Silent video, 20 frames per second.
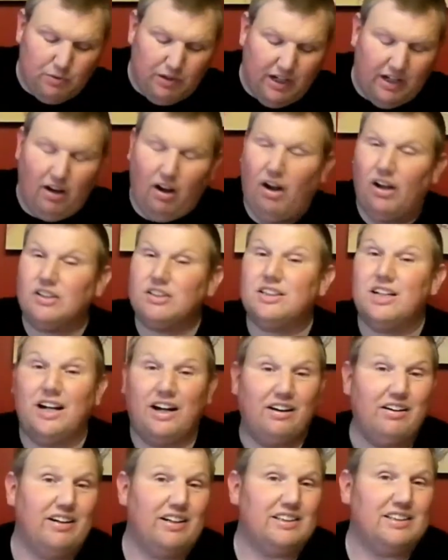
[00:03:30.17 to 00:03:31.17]
We had Austin
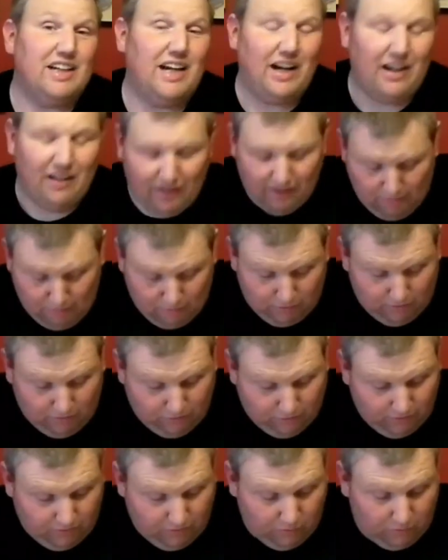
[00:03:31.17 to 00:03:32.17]
Aries,
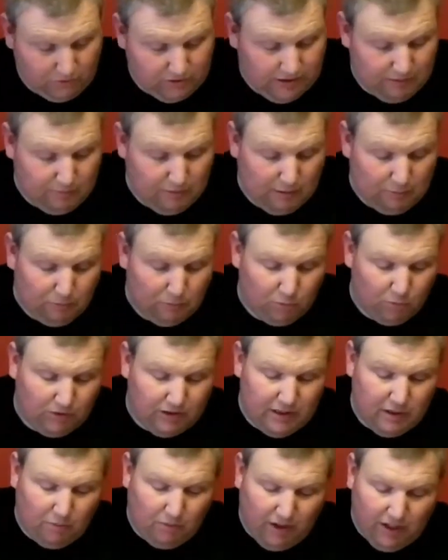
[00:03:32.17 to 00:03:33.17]
A-double, teaming up with
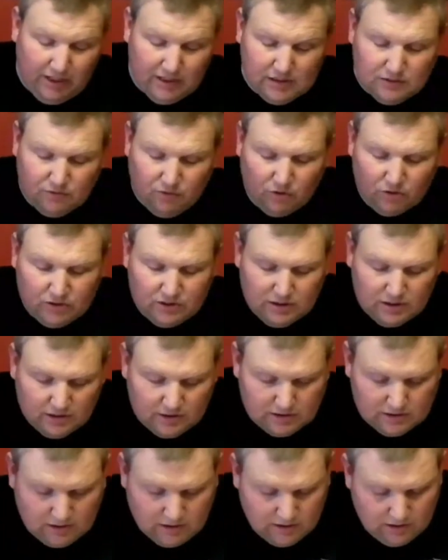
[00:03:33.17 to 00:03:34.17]
Ricky Reyes
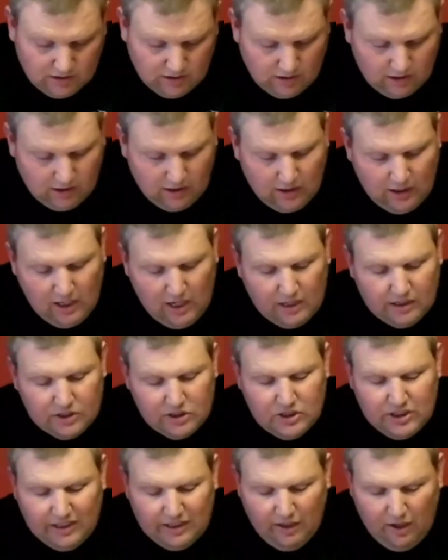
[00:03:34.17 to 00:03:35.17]
versus
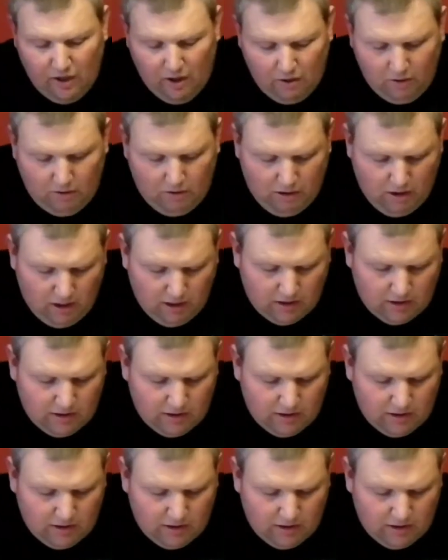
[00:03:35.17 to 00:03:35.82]
Gio